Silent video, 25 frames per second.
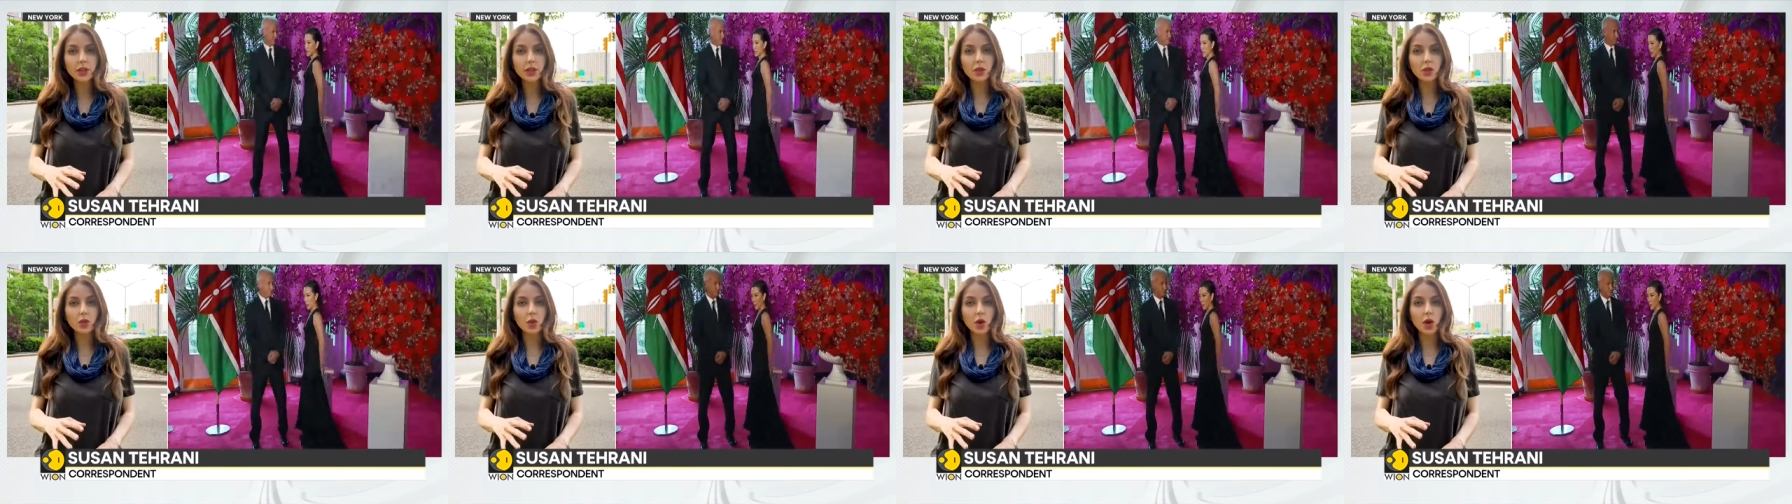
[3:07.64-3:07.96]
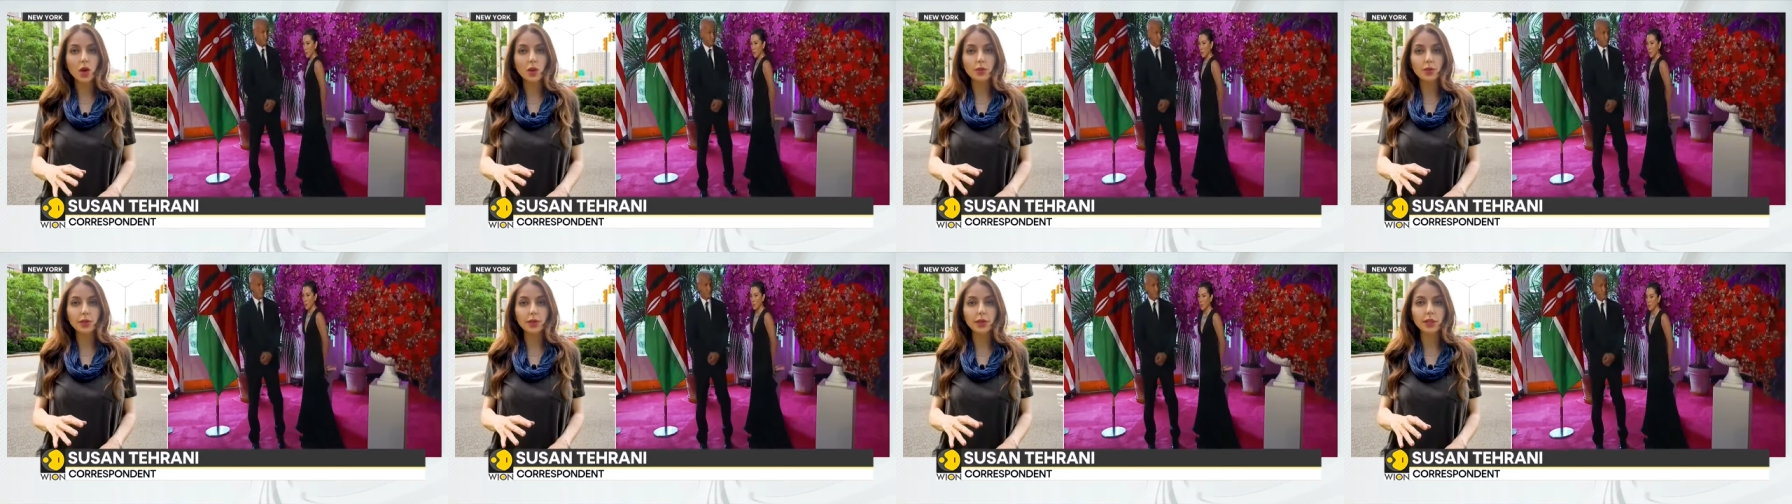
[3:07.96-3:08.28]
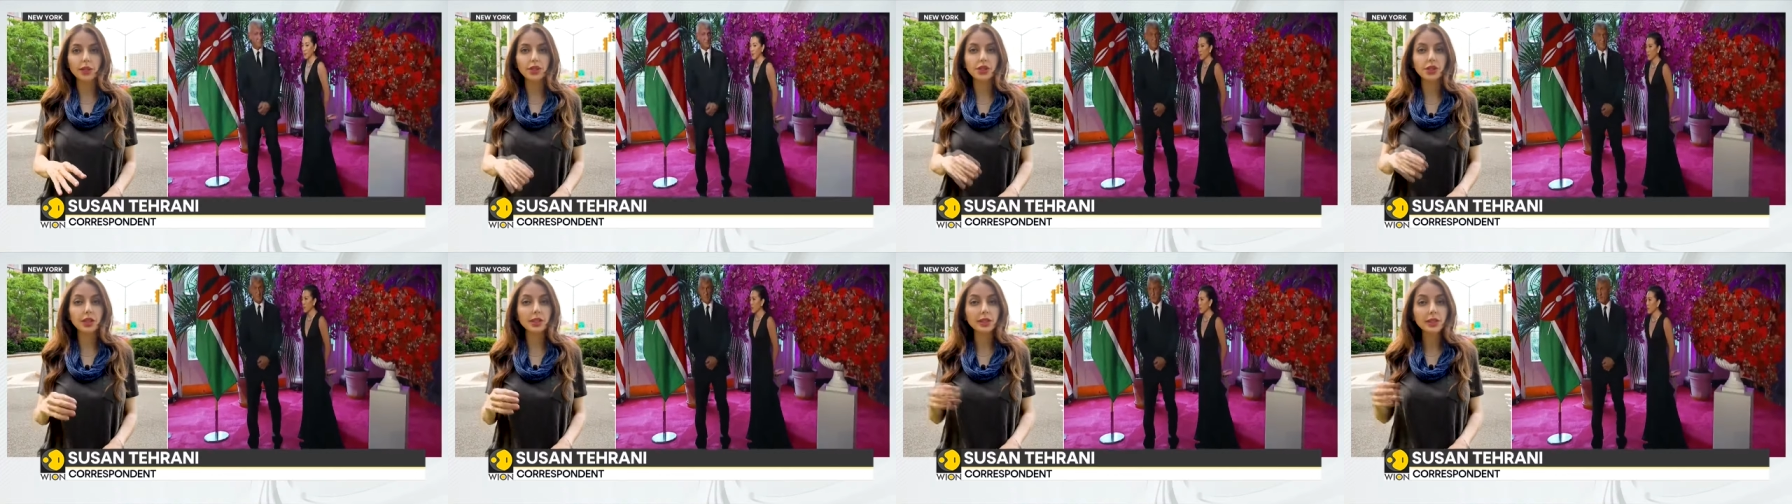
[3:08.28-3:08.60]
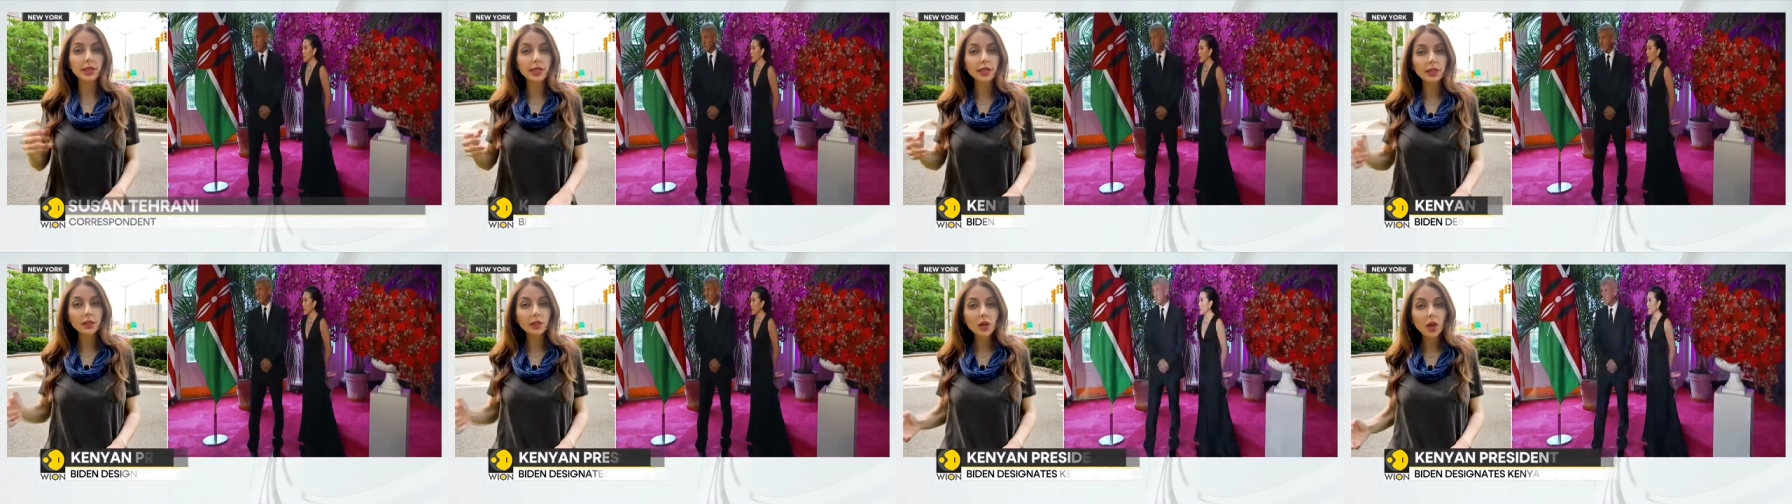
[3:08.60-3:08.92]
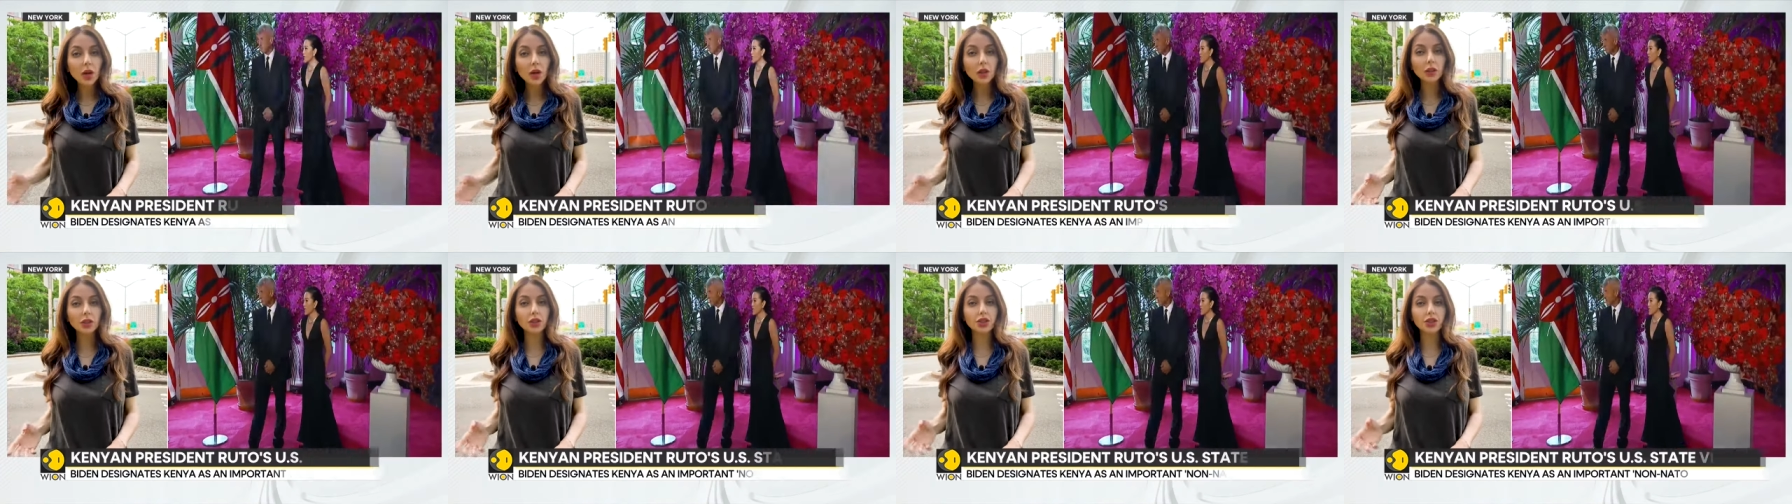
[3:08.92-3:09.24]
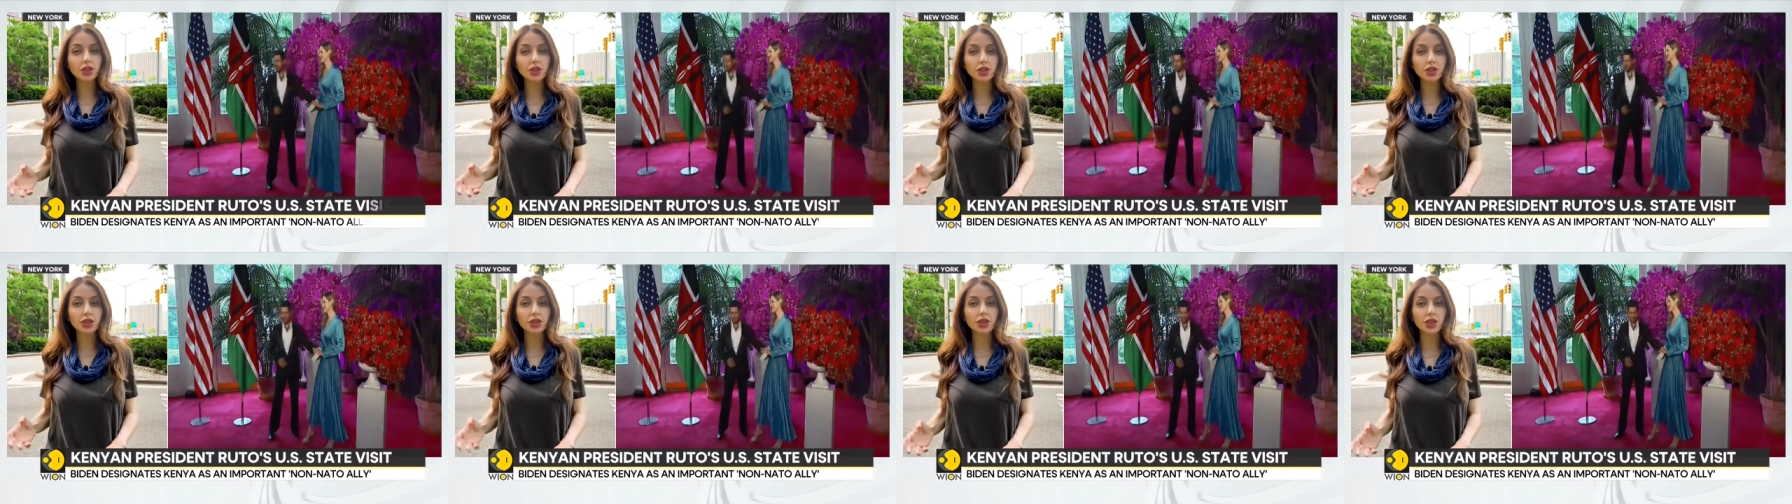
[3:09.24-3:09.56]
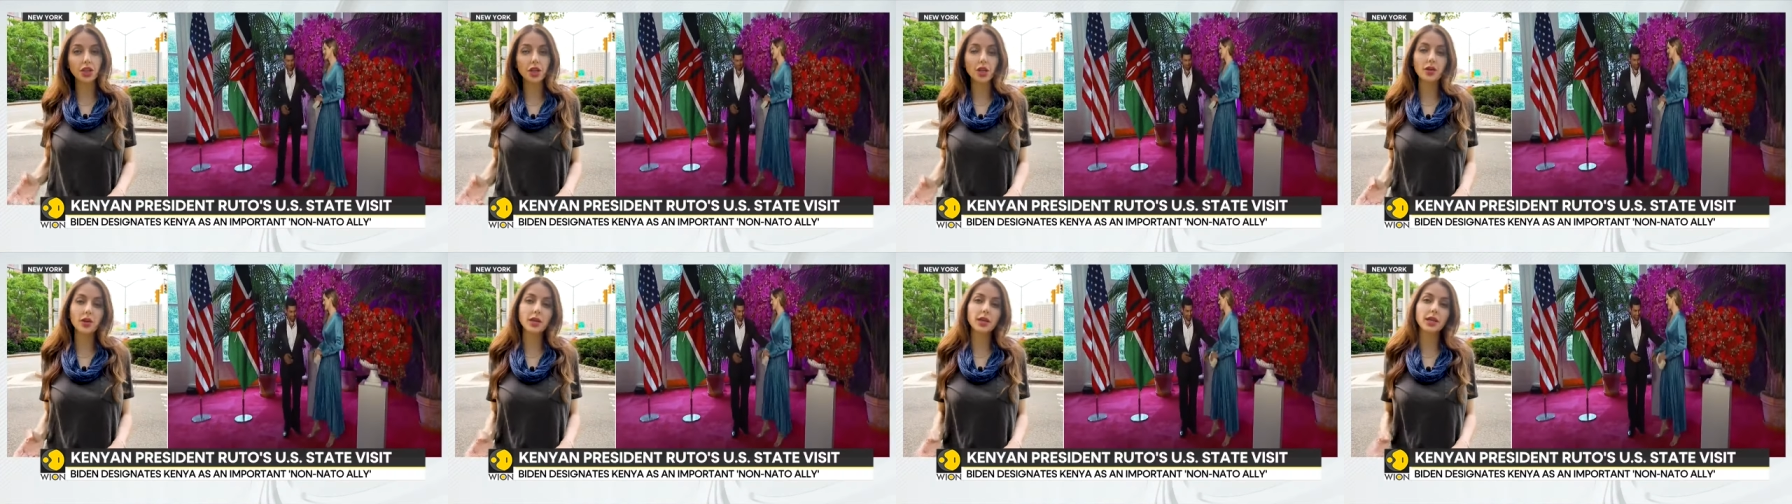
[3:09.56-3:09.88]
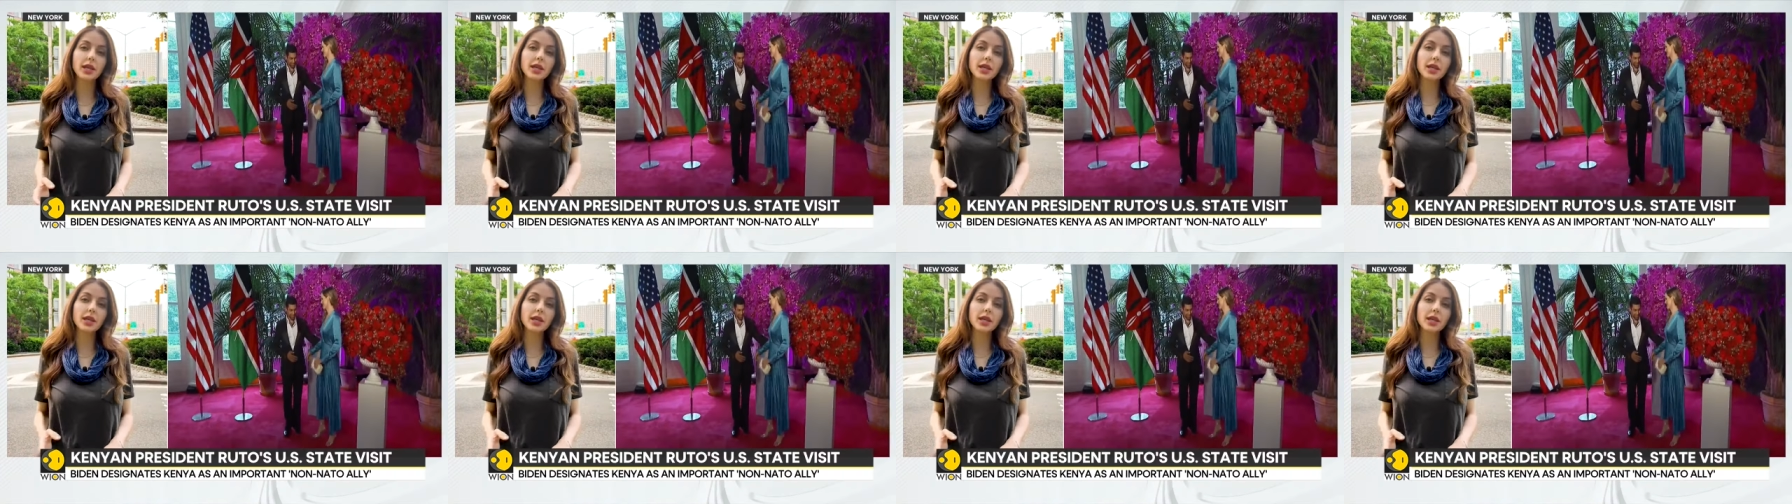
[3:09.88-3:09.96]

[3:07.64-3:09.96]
cooperation, technology sharing,